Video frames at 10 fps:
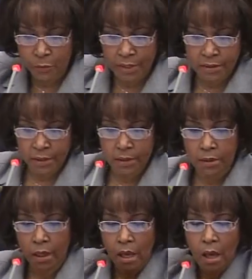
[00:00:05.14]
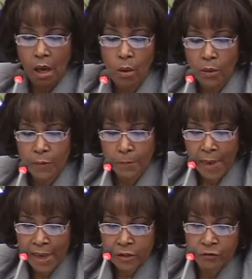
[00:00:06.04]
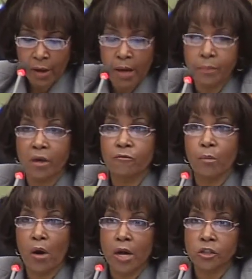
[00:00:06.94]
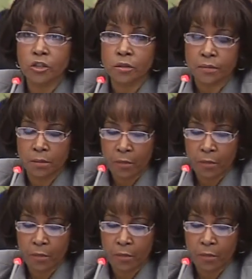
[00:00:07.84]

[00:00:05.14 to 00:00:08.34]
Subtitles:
you, Mr. President. With the backdrop of March,